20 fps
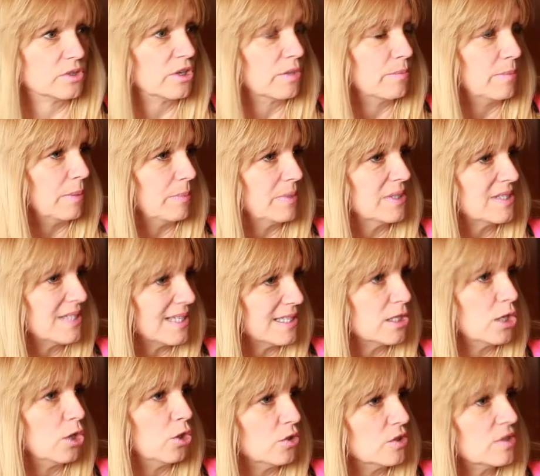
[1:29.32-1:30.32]
commitments. There's
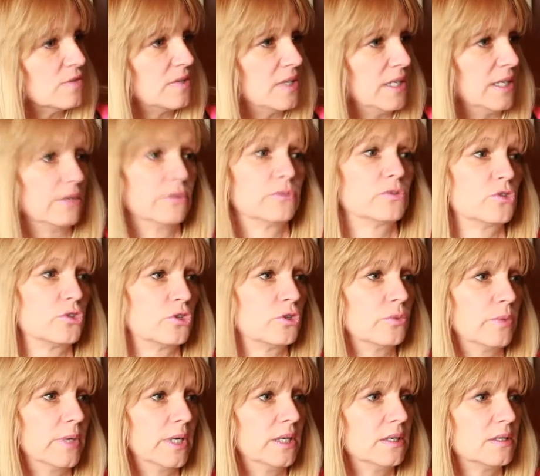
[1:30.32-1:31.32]
lots of things
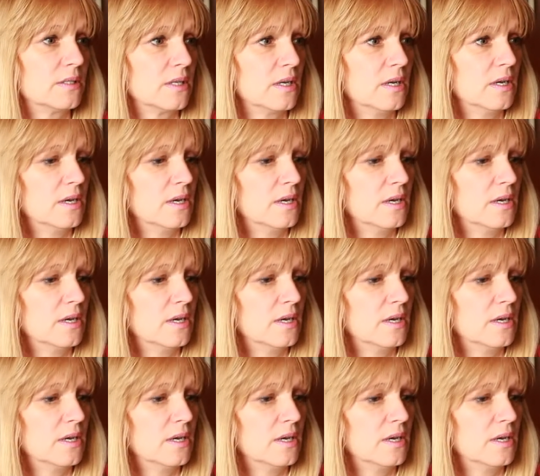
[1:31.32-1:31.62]
to it.